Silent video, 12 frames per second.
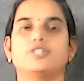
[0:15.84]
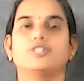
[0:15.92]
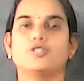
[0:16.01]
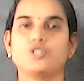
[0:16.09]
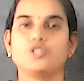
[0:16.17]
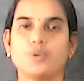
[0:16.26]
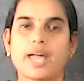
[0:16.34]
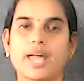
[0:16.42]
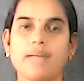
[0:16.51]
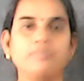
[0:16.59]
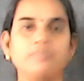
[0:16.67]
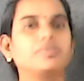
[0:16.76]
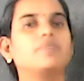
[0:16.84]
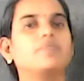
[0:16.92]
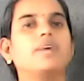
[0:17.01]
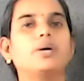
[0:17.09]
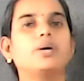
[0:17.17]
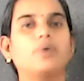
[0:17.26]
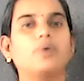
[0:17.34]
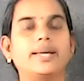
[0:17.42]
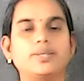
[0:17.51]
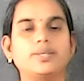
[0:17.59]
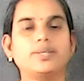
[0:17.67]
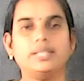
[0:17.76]
So today we are
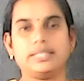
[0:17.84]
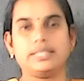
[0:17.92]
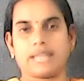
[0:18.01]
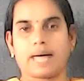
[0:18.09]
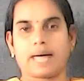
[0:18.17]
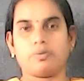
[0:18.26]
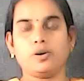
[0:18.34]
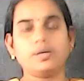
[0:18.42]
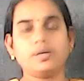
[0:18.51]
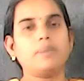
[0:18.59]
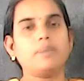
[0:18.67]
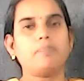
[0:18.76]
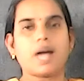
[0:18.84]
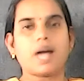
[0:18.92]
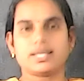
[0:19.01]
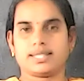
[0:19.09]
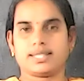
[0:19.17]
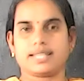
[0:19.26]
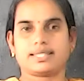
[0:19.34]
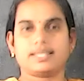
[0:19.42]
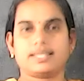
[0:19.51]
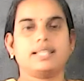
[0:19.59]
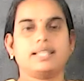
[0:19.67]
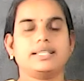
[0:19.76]
going to learn about plastics.
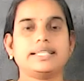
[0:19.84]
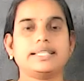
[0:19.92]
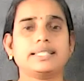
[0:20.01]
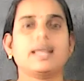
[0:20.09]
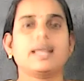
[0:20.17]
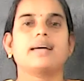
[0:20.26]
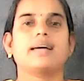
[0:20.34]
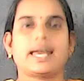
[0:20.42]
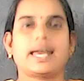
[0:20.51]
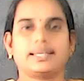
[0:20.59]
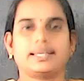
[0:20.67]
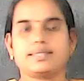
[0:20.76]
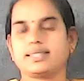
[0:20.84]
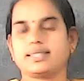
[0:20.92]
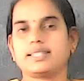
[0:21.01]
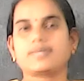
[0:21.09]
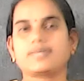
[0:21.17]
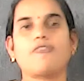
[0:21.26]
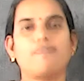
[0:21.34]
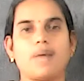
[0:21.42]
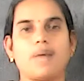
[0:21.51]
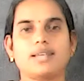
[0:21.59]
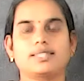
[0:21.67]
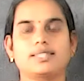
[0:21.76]
That is characteristics of
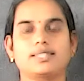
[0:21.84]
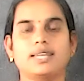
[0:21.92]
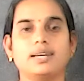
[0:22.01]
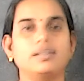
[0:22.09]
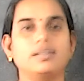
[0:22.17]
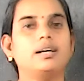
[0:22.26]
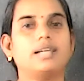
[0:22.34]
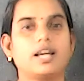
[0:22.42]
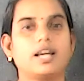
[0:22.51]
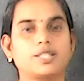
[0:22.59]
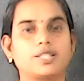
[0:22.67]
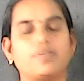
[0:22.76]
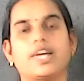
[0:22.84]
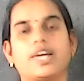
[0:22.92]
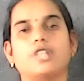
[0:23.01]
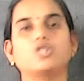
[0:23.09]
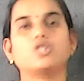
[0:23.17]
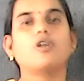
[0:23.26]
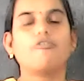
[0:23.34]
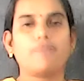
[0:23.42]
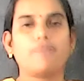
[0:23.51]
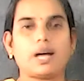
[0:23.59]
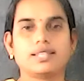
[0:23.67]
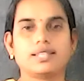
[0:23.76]
plastic, classification of
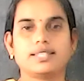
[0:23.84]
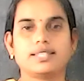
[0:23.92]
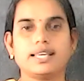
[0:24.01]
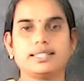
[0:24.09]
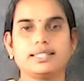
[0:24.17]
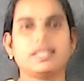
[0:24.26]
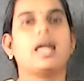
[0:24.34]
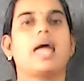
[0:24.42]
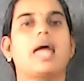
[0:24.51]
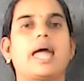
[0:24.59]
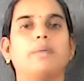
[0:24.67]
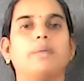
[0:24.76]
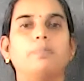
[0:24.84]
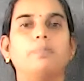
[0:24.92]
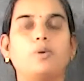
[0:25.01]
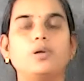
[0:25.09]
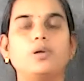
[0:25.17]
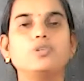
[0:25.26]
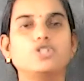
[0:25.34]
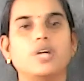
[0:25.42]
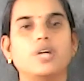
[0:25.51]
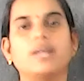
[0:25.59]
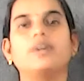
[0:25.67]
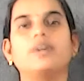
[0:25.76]
plastics, and
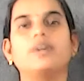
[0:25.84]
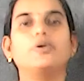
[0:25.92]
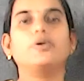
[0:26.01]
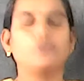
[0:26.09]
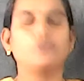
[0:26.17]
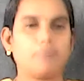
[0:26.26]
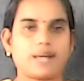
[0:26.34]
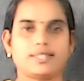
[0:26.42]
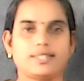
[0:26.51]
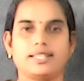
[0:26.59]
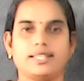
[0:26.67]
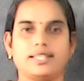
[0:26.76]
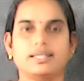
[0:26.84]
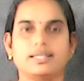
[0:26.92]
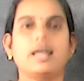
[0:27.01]
pollution due to plastics.